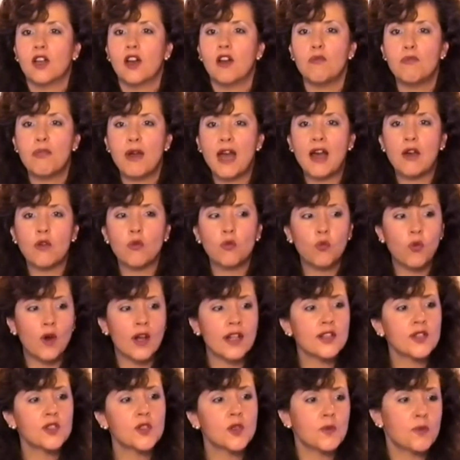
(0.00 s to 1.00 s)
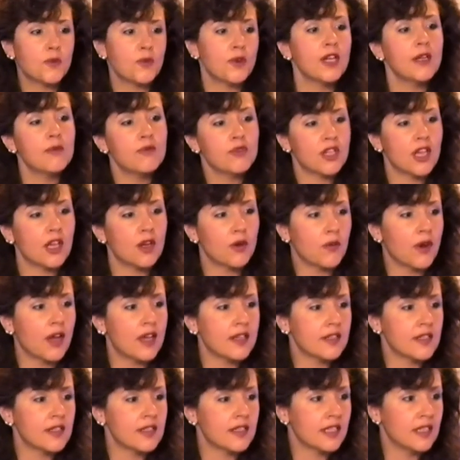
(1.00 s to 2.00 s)
about what supreme
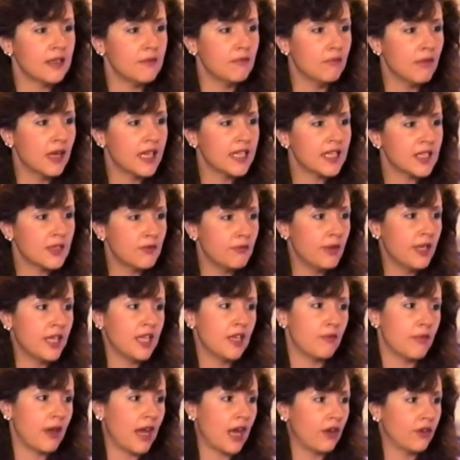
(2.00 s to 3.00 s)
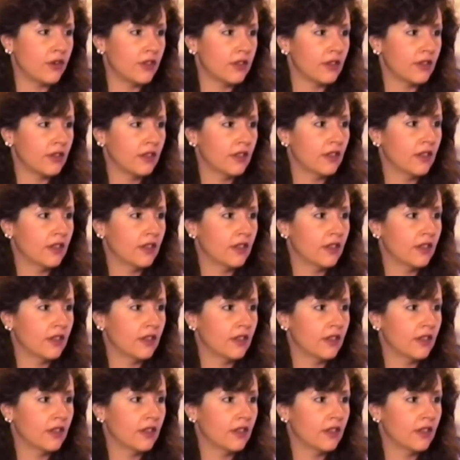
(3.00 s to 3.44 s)
generosity must be about